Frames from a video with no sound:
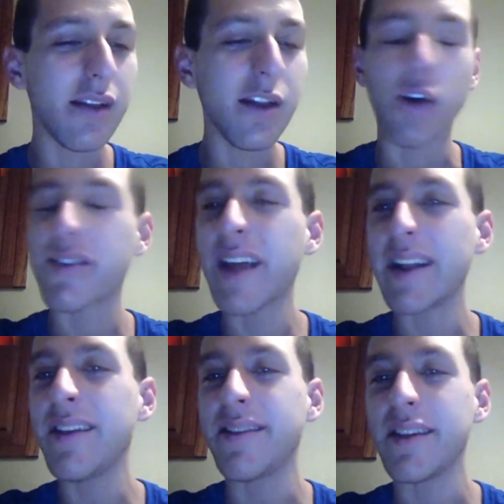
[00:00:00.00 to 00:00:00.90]
it's
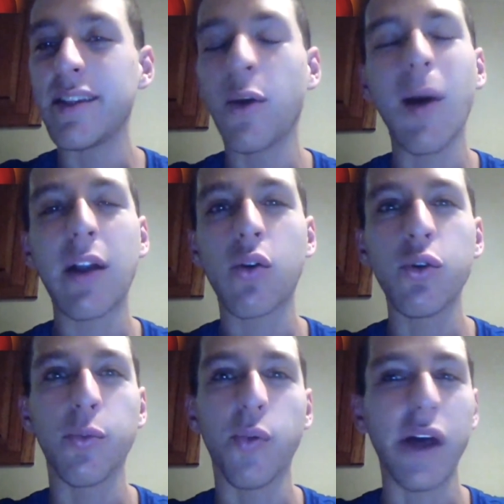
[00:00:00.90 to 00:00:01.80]
not easy no matter
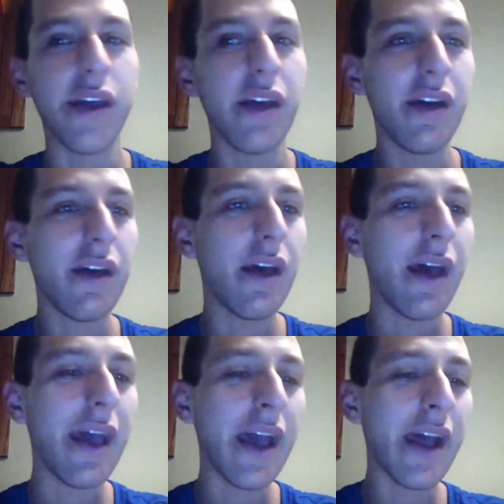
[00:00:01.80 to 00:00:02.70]
who you play.
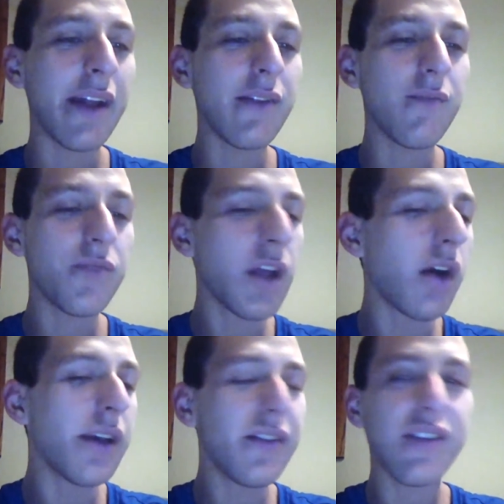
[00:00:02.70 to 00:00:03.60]
And
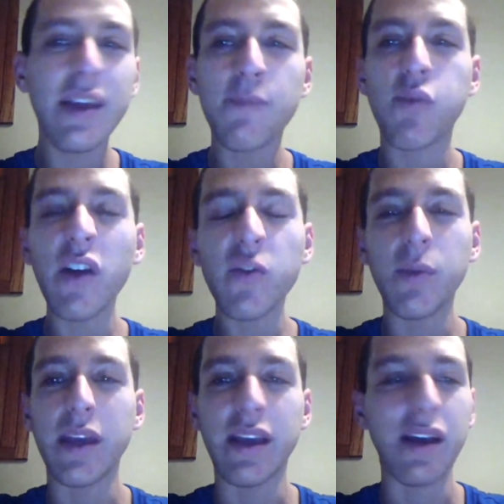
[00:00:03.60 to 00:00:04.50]
he
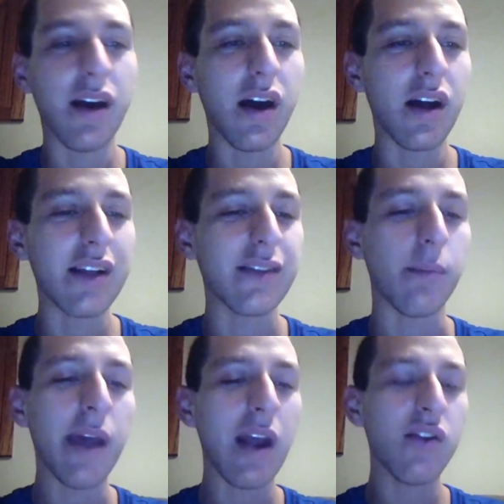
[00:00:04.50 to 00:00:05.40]
impressed me against
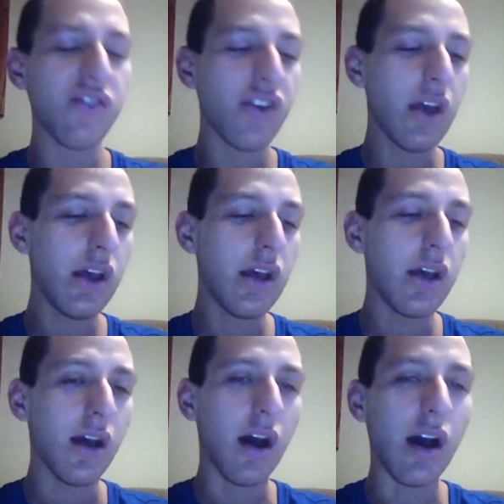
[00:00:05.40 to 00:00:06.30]
the Bears,
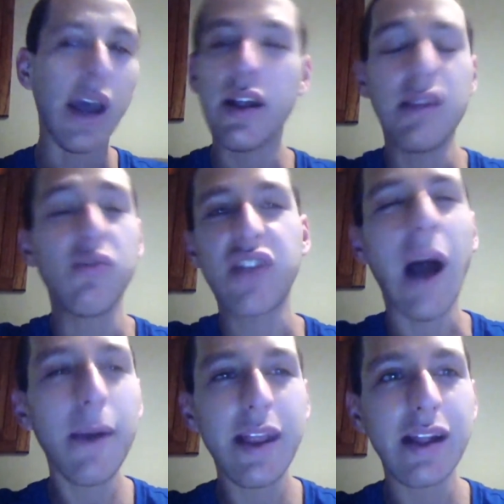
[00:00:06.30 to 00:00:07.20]
and he was
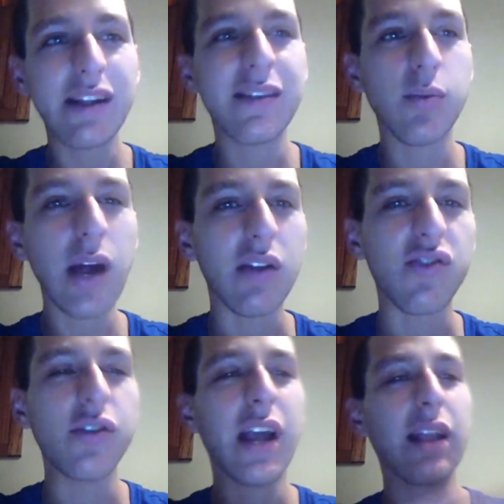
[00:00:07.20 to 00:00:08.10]
dominant against the Browns.
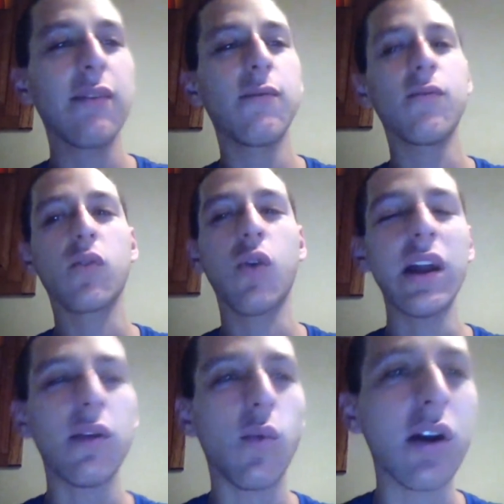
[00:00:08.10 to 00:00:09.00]
So you got to give him
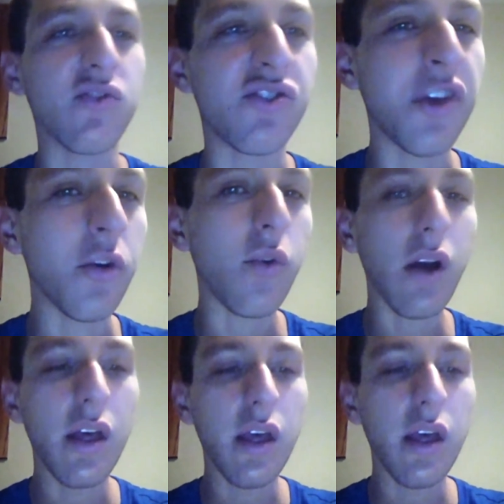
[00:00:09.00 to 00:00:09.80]
credit where it's due.